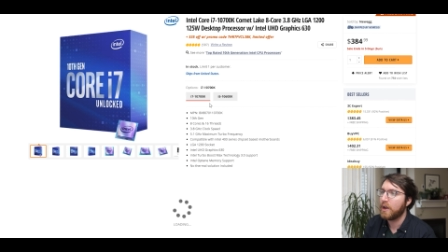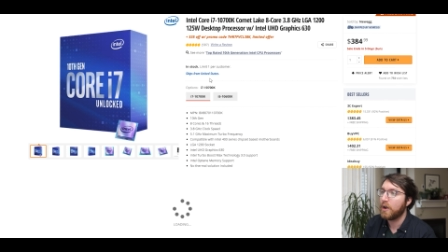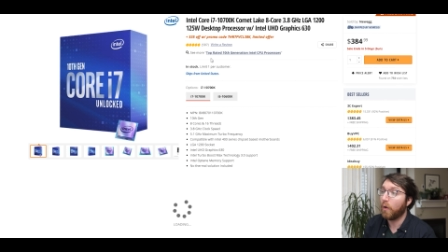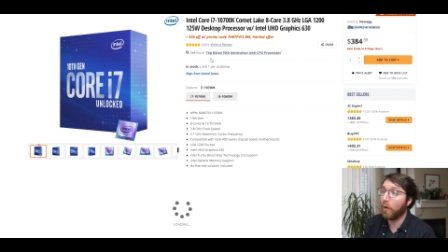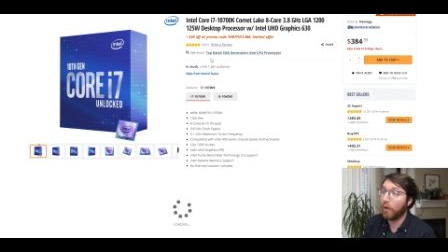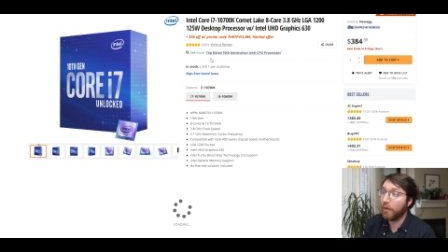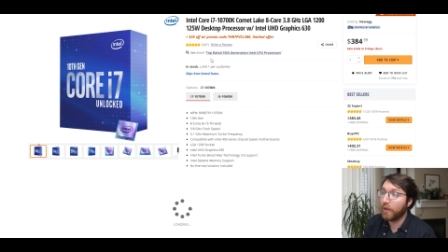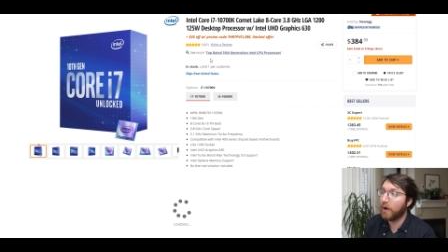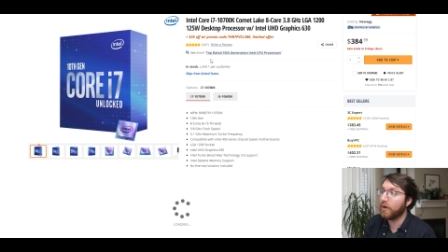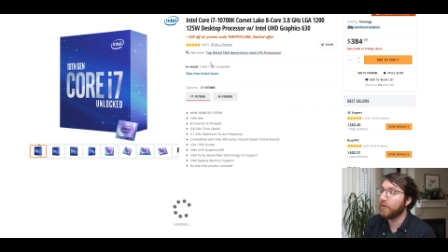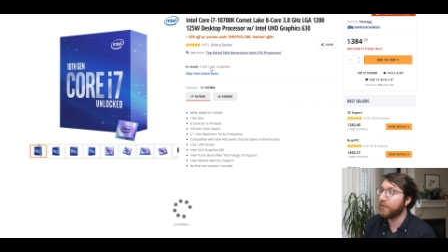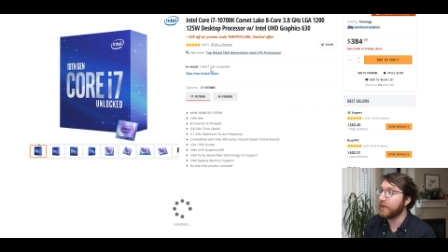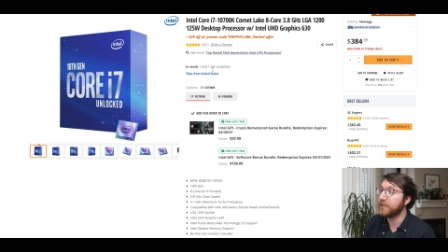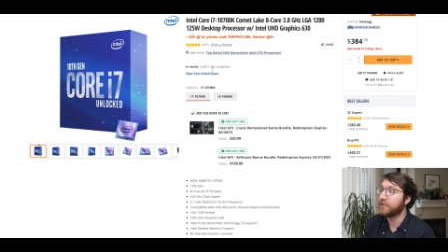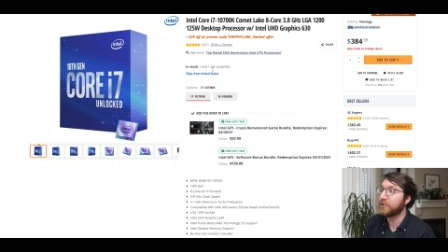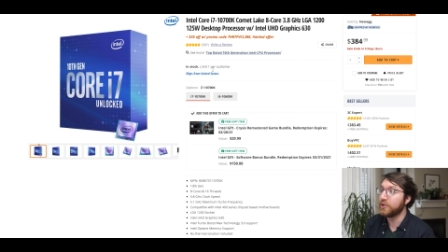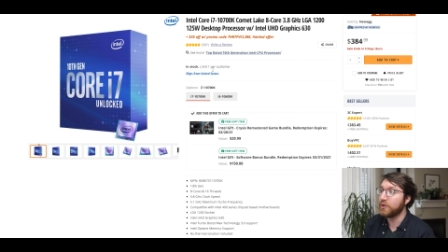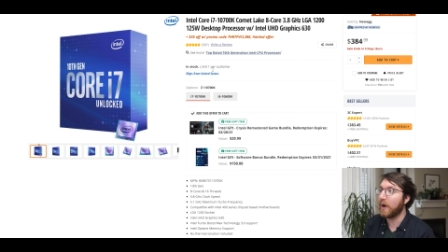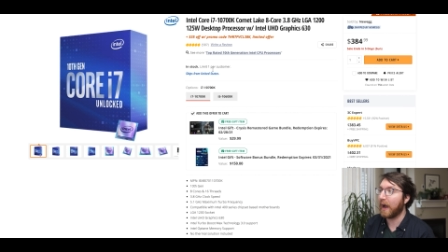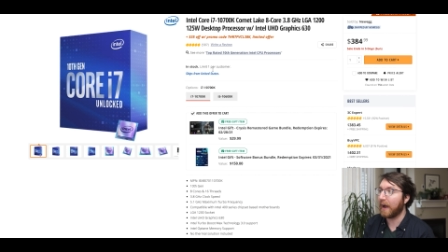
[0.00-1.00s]
although they
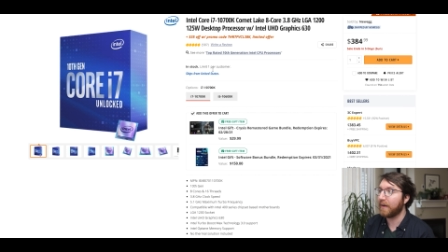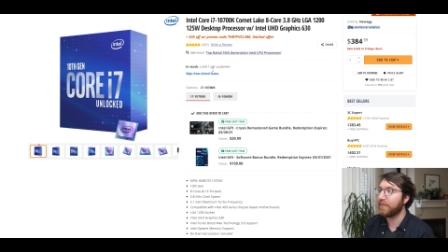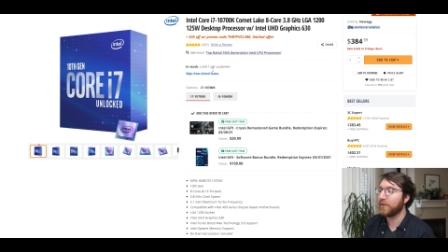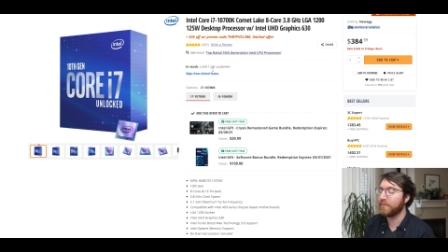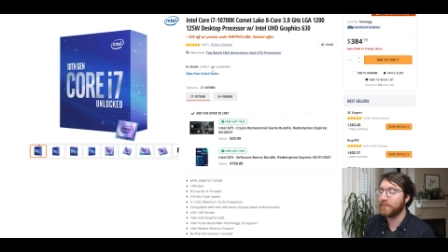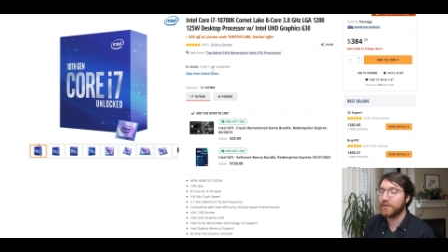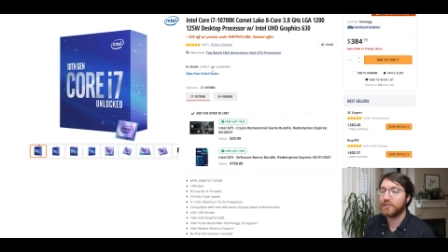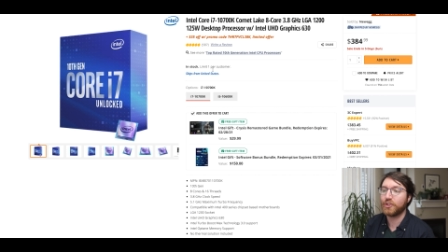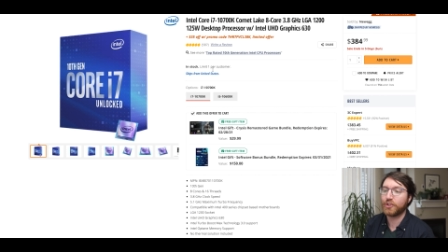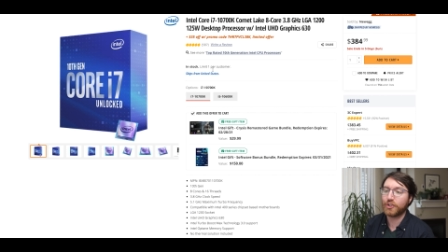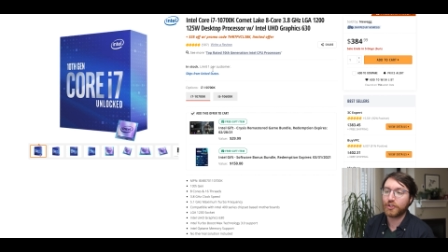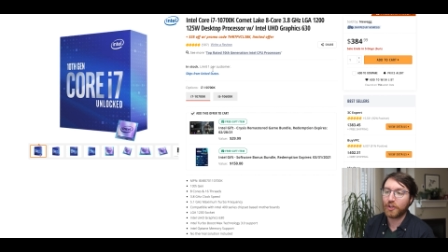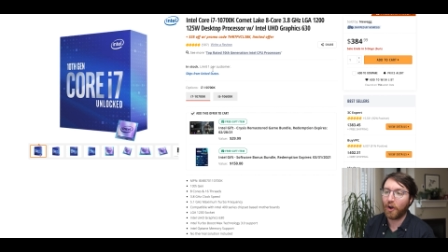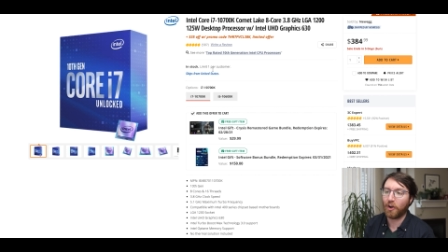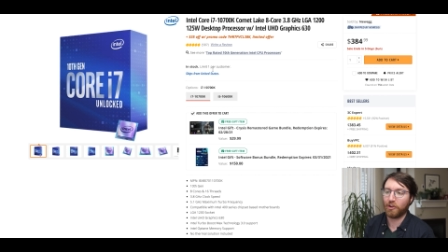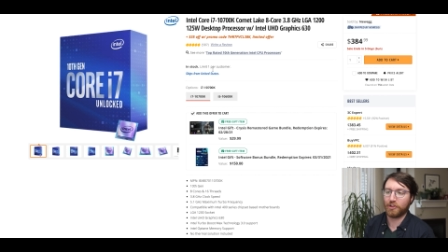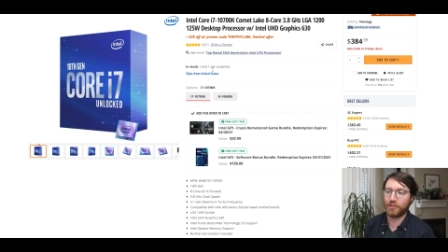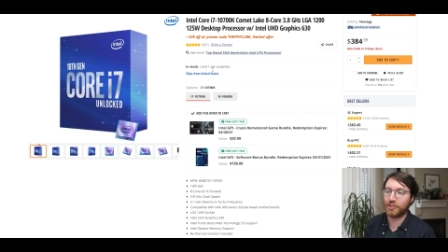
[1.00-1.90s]
do have them in stock.